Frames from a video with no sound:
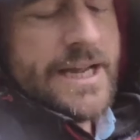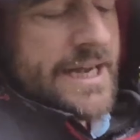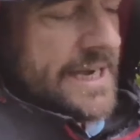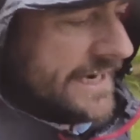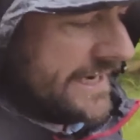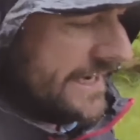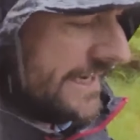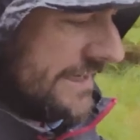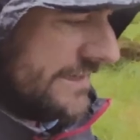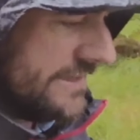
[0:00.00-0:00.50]

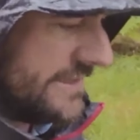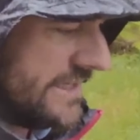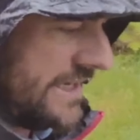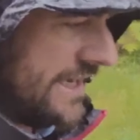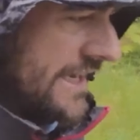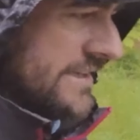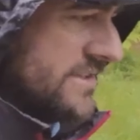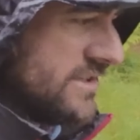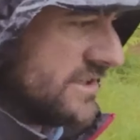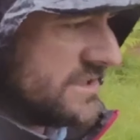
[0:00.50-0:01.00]
and
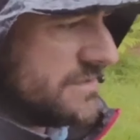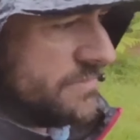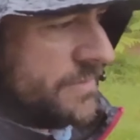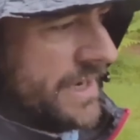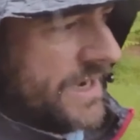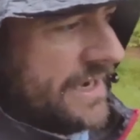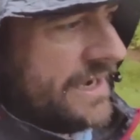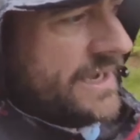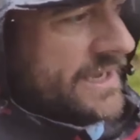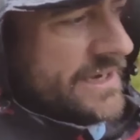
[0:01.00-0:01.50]
just
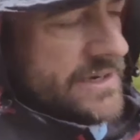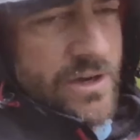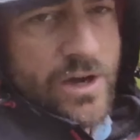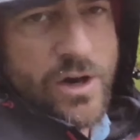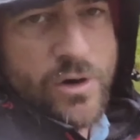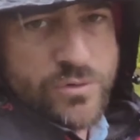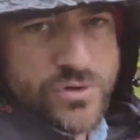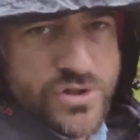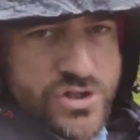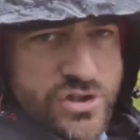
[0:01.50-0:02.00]
about
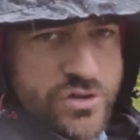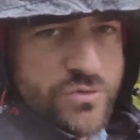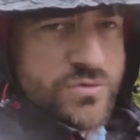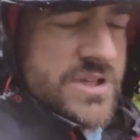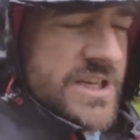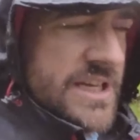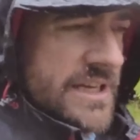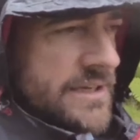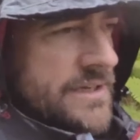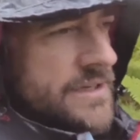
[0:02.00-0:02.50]
handhold
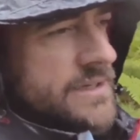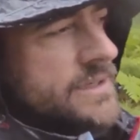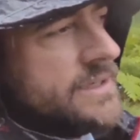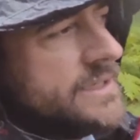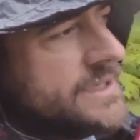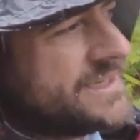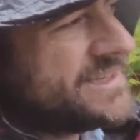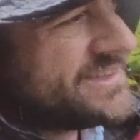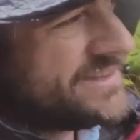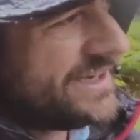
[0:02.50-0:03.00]
shooting,
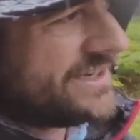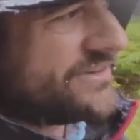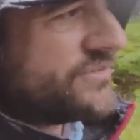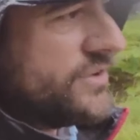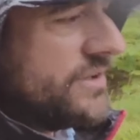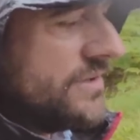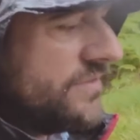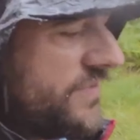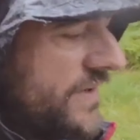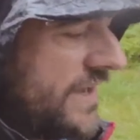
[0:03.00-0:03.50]
that
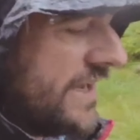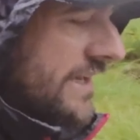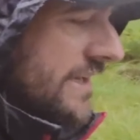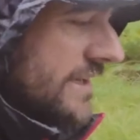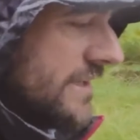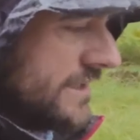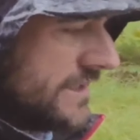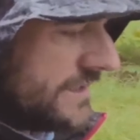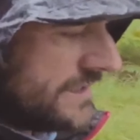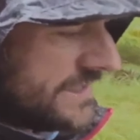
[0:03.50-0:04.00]
sort of
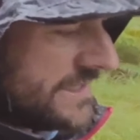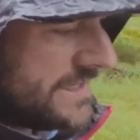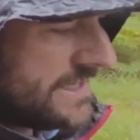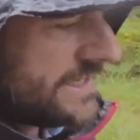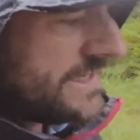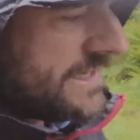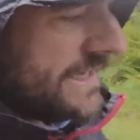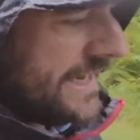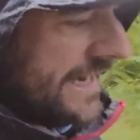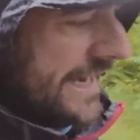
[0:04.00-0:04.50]
thing.
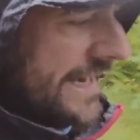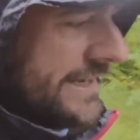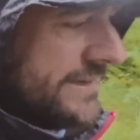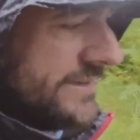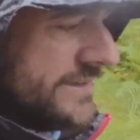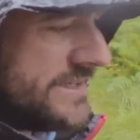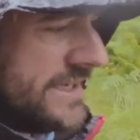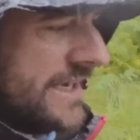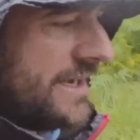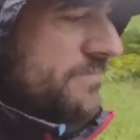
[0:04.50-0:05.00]

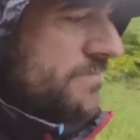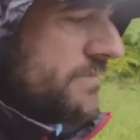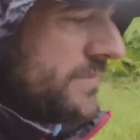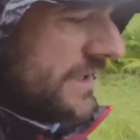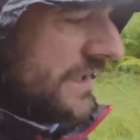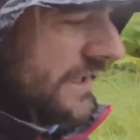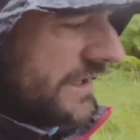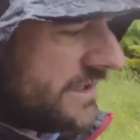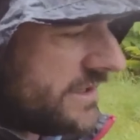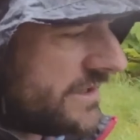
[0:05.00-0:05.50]
And
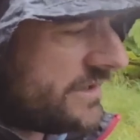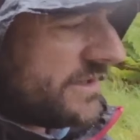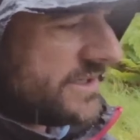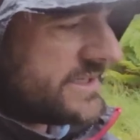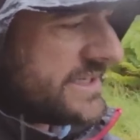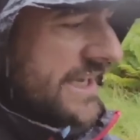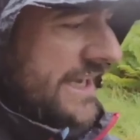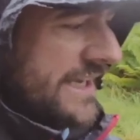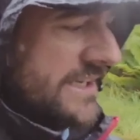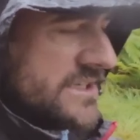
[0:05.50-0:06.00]
I
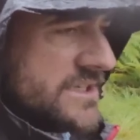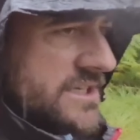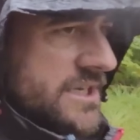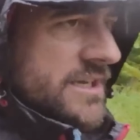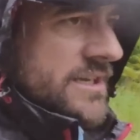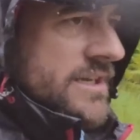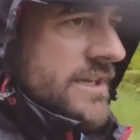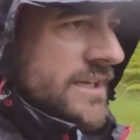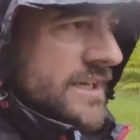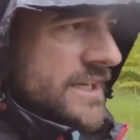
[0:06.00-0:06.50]
guess
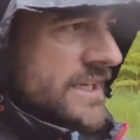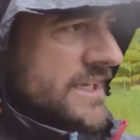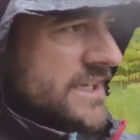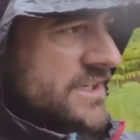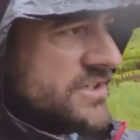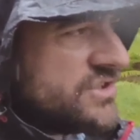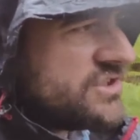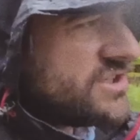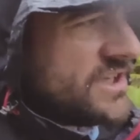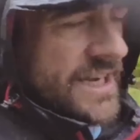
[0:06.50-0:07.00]

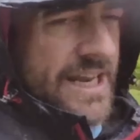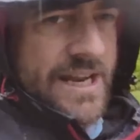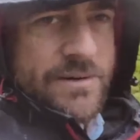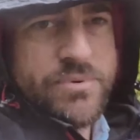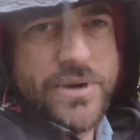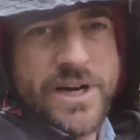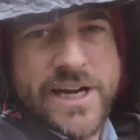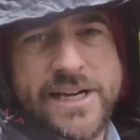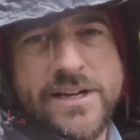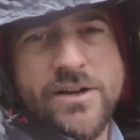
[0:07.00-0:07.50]
just
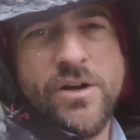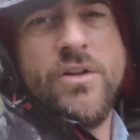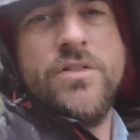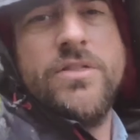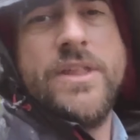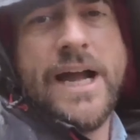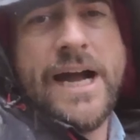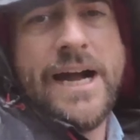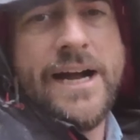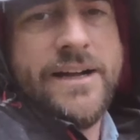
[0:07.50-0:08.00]
elaborating
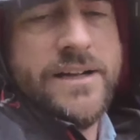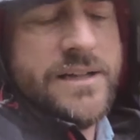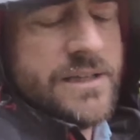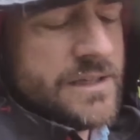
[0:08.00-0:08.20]
on that,